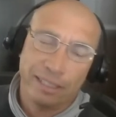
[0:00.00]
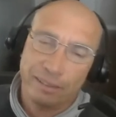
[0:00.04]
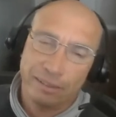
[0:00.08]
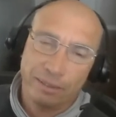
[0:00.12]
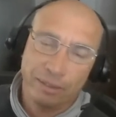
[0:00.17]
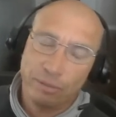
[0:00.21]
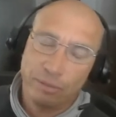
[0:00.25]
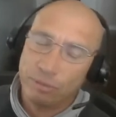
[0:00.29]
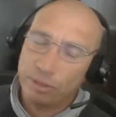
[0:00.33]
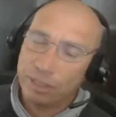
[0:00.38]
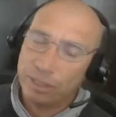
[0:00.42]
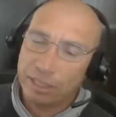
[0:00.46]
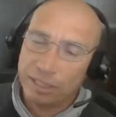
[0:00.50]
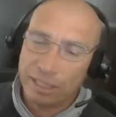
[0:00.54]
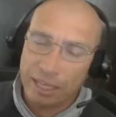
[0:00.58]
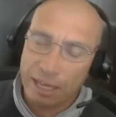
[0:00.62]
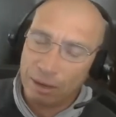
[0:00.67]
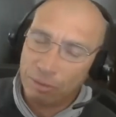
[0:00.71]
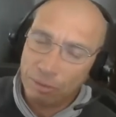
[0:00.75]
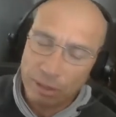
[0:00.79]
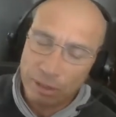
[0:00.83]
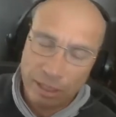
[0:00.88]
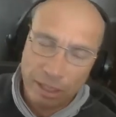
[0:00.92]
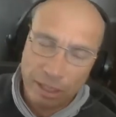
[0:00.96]
you know, we just
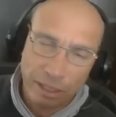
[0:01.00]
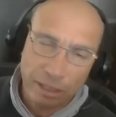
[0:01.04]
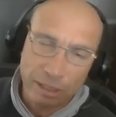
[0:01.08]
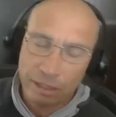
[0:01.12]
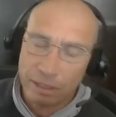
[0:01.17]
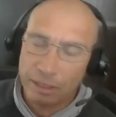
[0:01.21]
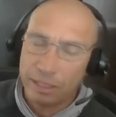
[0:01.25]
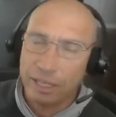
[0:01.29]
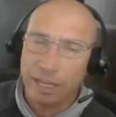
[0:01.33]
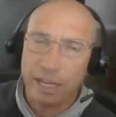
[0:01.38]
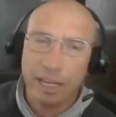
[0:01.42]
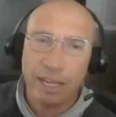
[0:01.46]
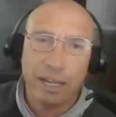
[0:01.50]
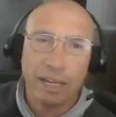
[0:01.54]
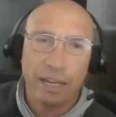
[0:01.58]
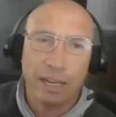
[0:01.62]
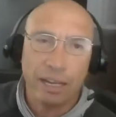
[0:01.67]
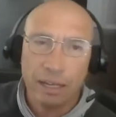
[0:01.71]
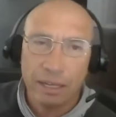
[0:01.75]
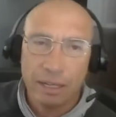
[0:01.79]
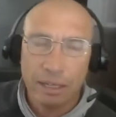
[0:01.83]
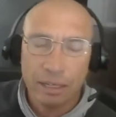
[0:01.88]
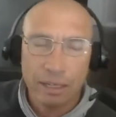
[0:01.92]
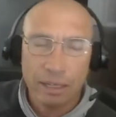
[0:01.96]
had one the other day,
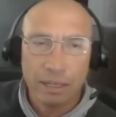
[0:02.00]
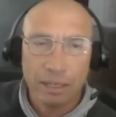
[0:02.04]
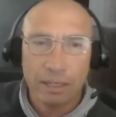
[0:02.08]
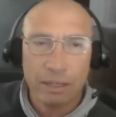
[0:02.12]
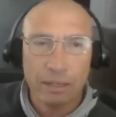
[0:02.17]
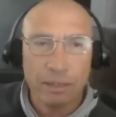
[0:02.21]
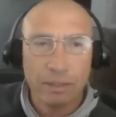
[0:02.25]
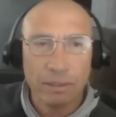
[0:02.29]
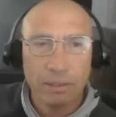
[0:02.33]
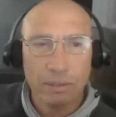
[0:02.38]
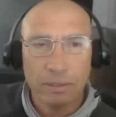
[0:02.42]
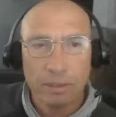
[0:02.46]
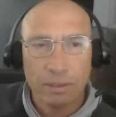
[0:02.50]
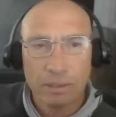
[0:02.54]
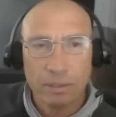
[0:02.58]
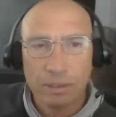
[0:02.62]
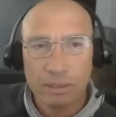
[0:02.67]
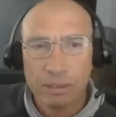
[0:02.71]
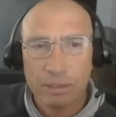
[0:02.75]
you know,